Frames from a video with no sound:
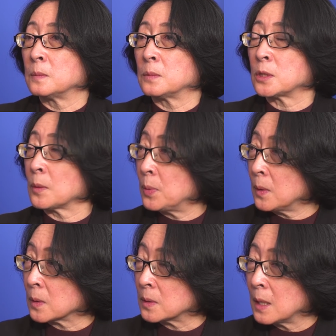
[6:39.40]

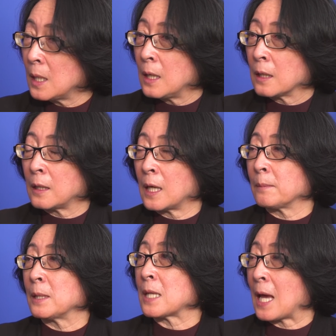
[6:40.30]
support
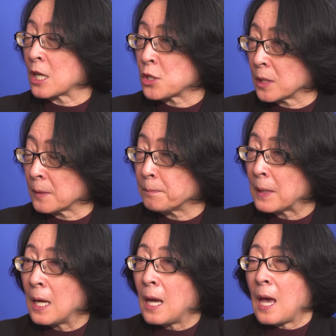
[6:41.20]
climate action.
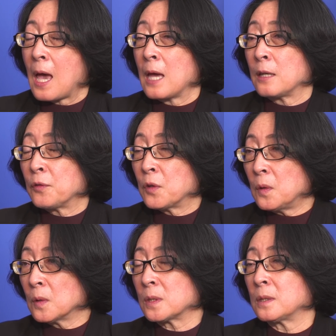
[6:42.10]
And of
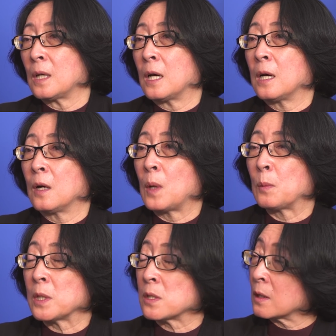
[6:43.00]
course,
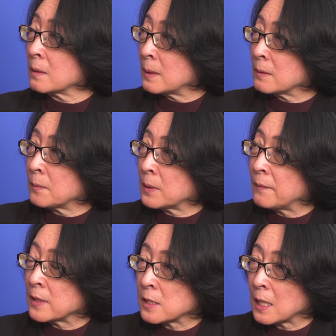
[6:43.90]
when we talk about the
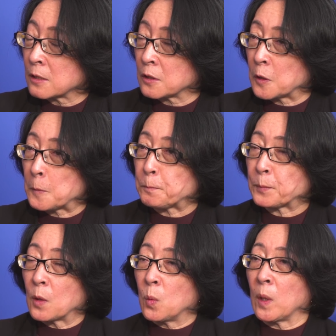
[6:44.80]
private sector,
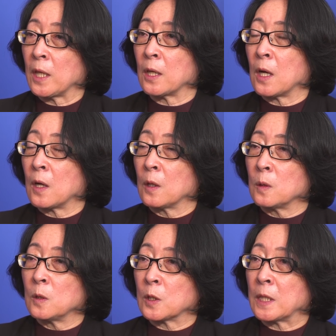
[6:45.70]
we are
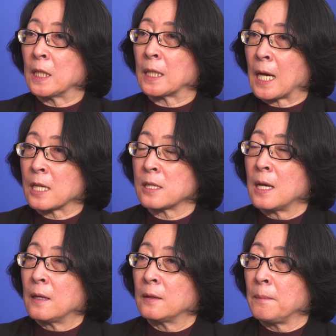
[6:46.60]
looking at
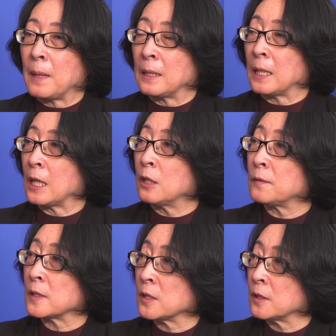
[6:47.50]
the many
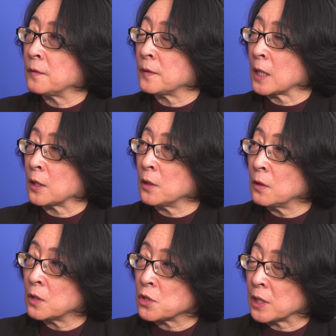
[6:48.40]
innovative
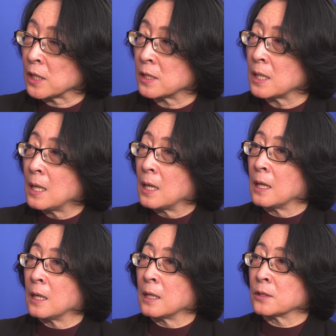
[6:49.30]
technologies,
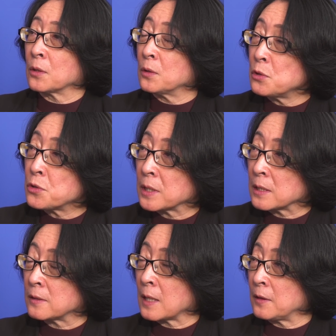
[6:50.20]

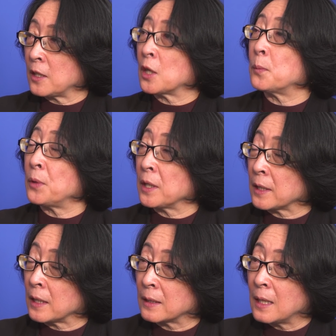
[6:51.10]
solutions that they are
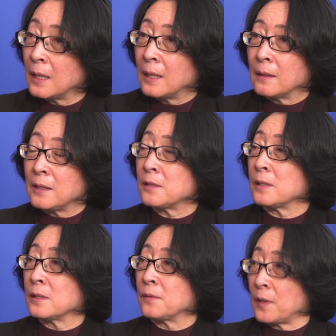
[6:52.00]
bringing. This
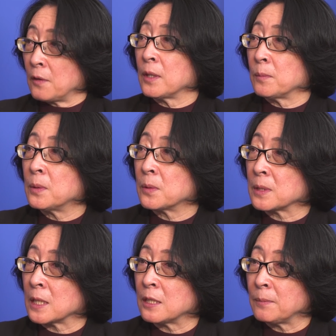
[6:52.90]
is very
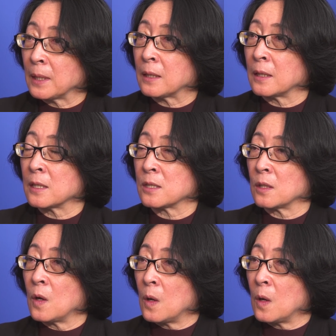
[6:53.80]
important because